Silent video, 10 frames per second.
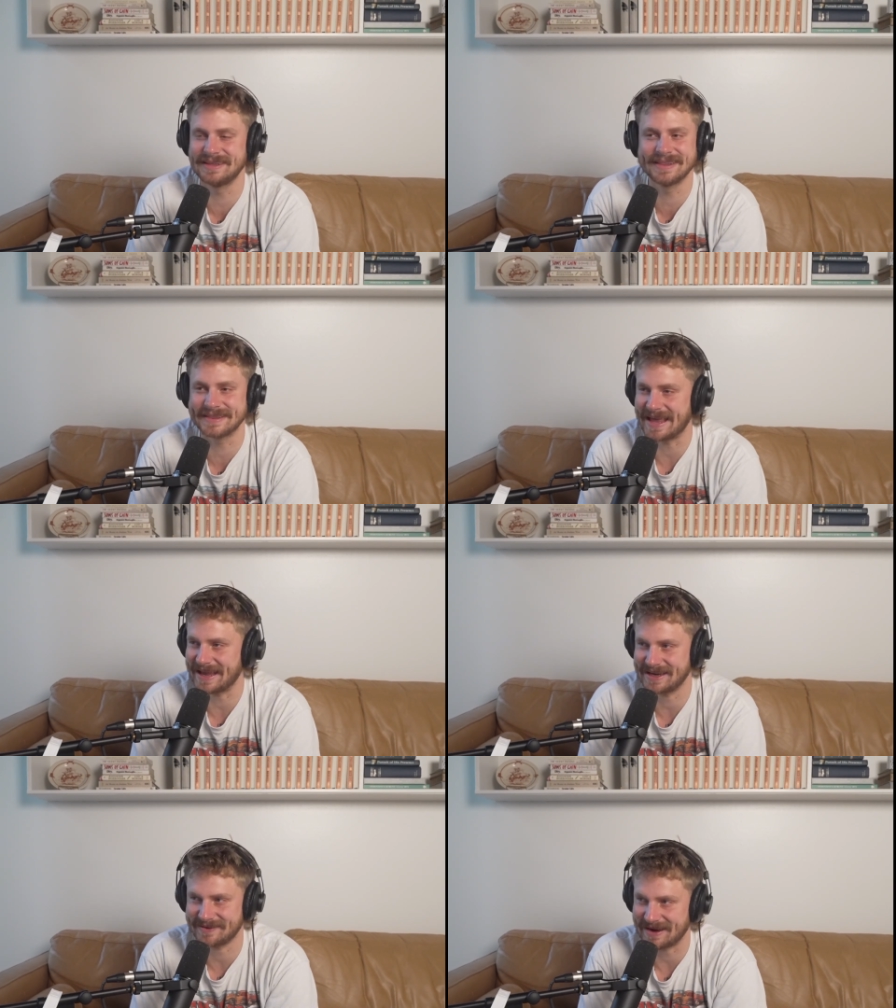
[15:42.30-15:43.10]

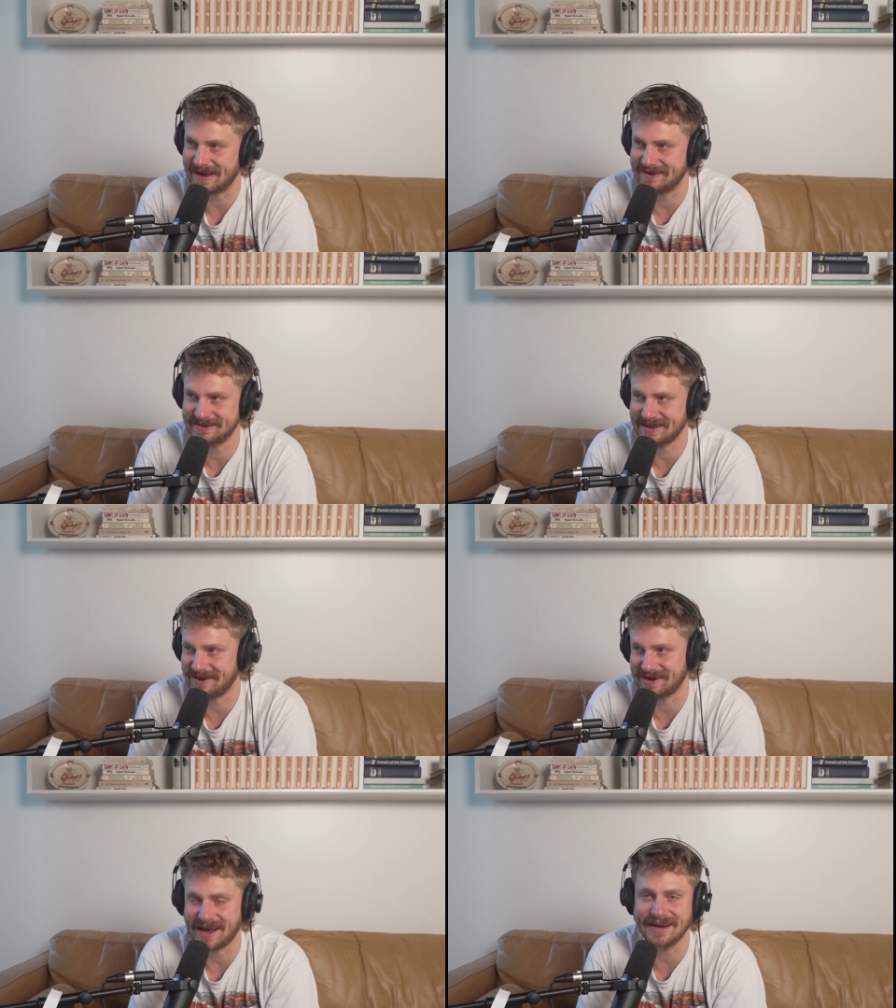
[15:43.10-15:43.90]
laying around.
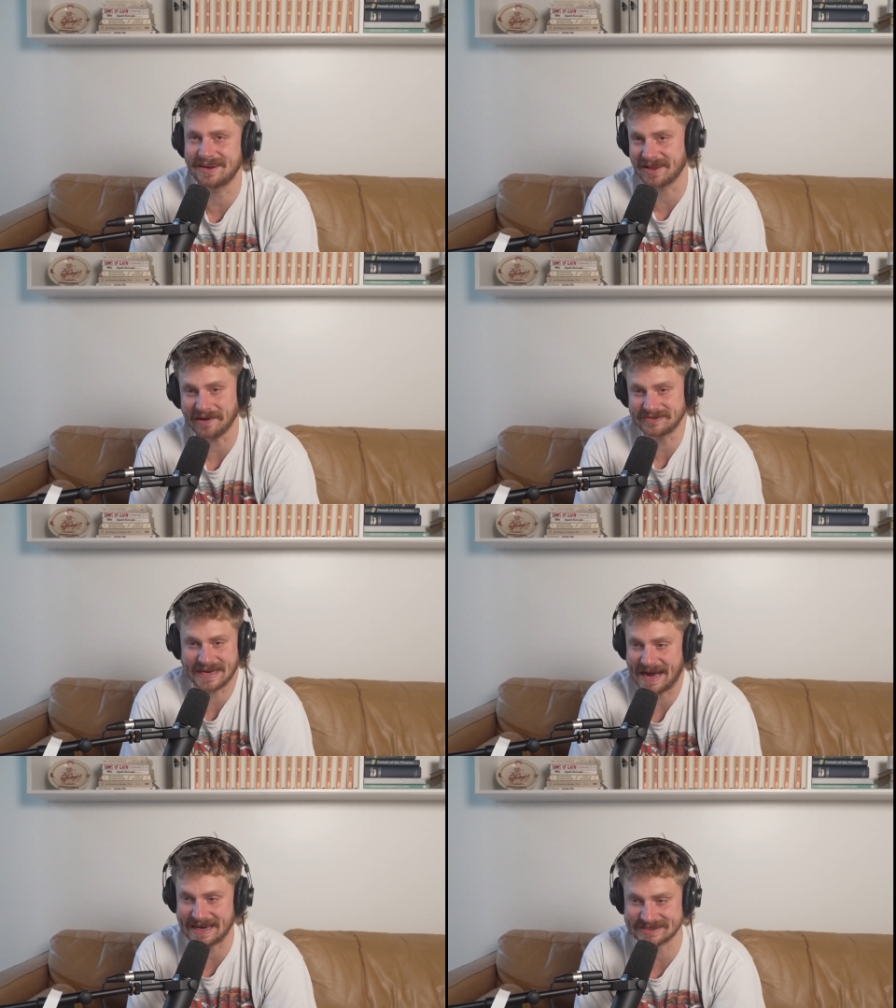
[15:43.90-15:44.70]
I'd love
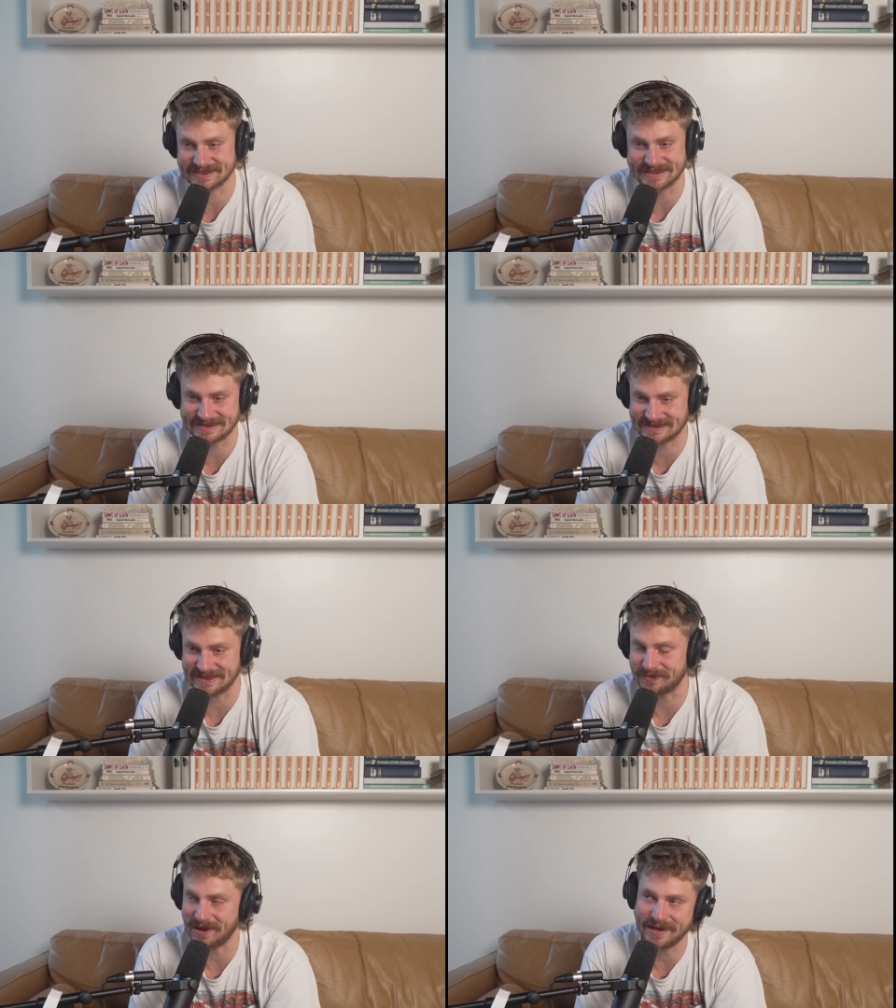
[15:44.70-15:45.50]
to actually
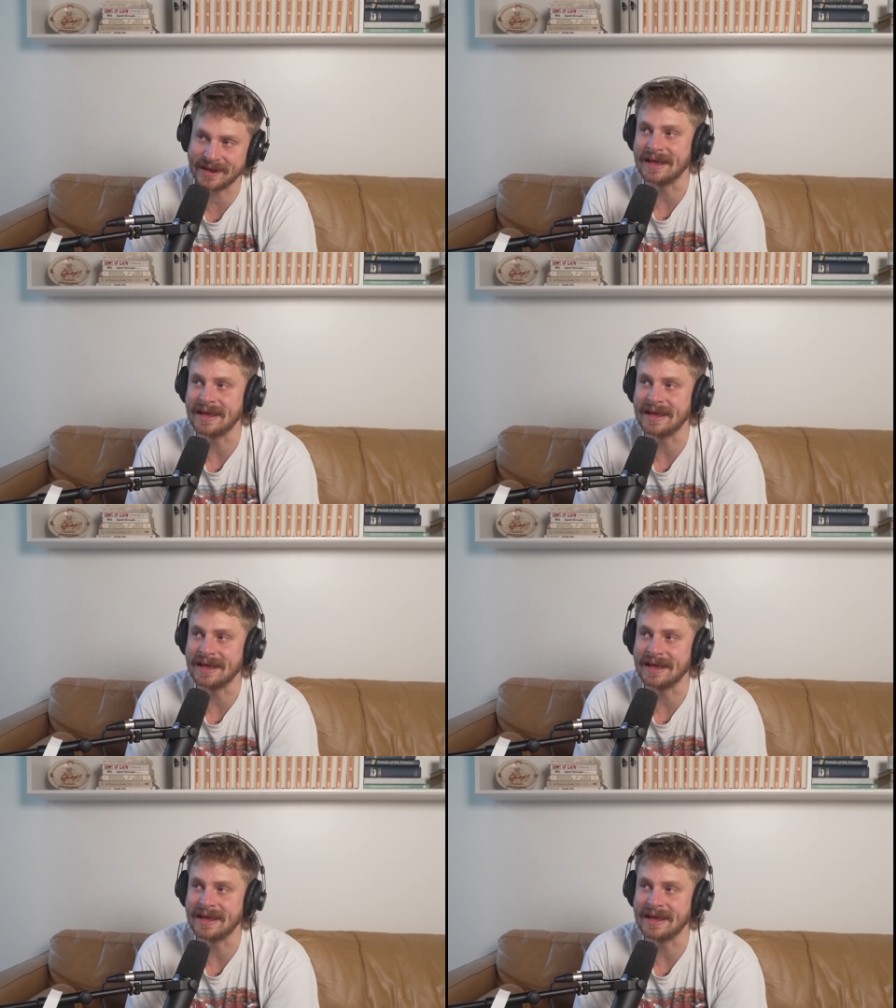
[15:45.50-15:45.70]
see one.